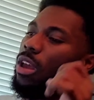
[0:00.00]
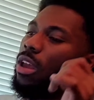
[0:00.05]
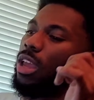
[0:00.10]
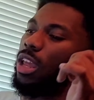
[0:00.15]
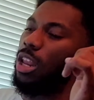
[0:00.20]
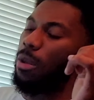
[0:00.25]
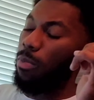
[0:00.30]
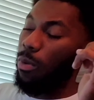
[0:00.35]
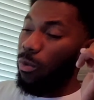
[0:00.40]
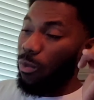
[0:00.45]

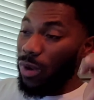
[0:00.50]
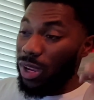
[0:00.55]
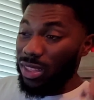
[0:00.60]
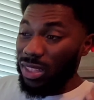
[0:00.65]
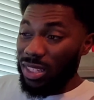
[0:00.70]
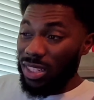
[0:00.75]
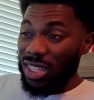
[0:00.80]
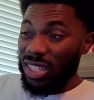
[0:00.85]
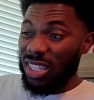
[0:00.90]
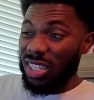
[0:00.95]
And in
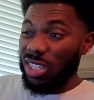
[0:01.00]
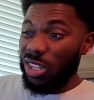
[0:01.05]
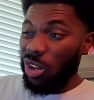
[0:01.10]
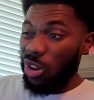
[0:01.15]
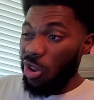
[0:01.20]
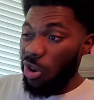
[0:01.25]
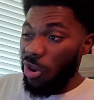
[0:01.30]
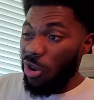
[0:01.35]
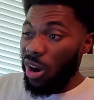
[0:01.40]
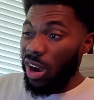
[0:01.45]
parentheses, it's
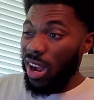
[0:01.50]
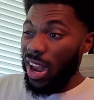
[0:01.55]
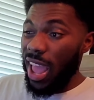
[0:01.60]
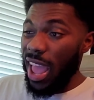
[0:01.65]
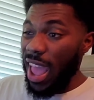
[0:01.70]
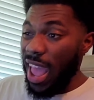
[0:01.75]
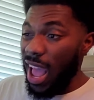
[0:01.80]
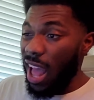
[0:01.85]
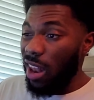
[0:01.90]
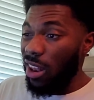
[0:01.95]
Loren
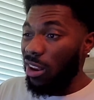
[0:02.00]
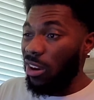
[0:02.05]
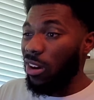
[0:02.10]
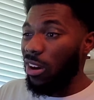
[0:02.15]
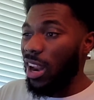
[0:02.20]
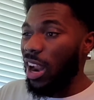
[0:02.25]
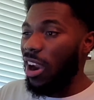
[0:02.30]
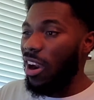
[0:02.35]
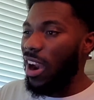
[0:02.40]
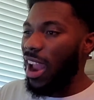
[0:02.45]

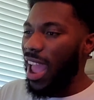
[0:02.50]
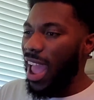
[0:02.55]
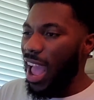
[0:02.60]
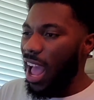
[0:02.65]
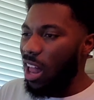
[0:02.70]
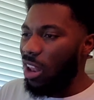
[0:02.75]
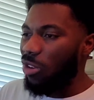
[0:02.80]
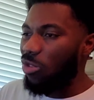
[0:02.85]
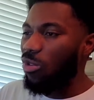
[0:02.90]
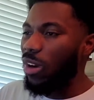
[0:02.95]
Aller or
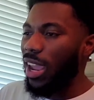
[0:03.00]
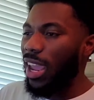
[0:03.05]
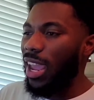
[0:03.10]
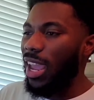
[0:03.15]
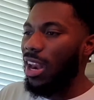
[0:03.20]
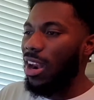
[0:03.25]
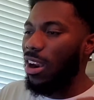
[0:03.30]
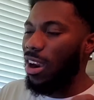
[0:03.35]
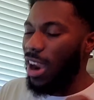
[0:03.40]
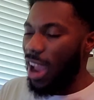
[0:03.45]

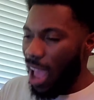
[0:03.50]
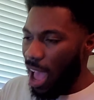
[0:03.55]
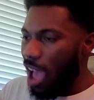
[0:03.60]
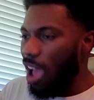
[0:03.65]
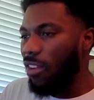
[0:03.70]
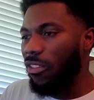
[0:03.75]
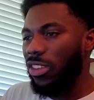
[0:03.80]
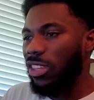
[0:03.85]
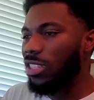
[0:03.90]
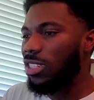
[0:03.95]
Allred or
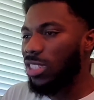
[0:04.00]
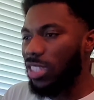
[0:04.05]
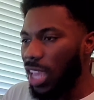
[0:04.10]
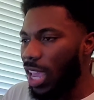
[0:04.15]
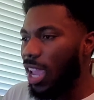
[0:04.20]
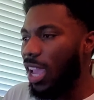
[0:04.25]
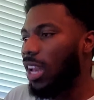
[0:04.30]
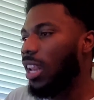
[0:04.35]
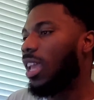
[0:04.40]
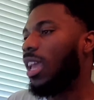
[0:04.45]
however you
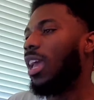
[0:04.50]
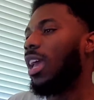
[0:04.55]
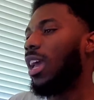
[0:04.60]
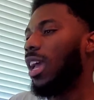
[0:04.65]
said.